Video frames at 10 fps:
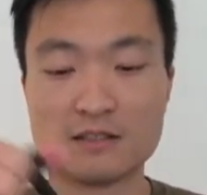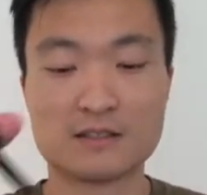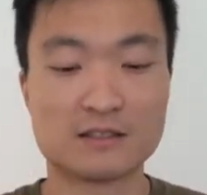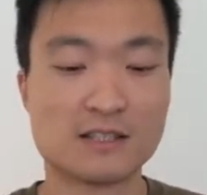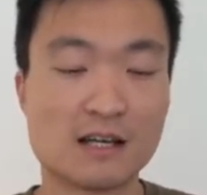
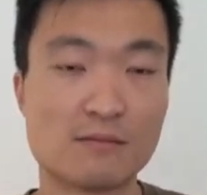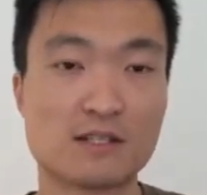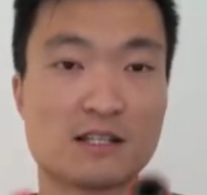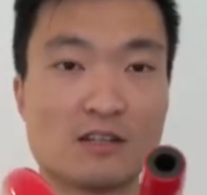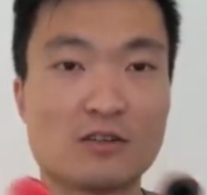the
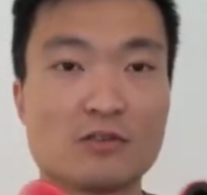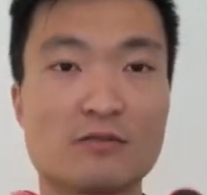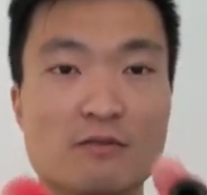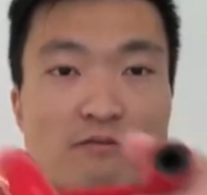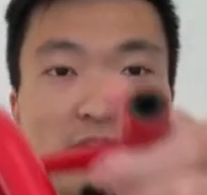diameter of
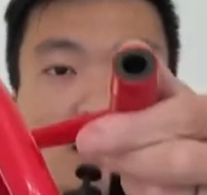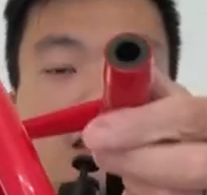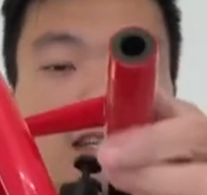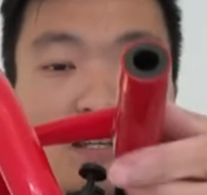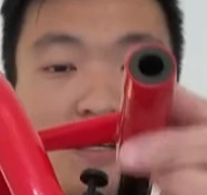the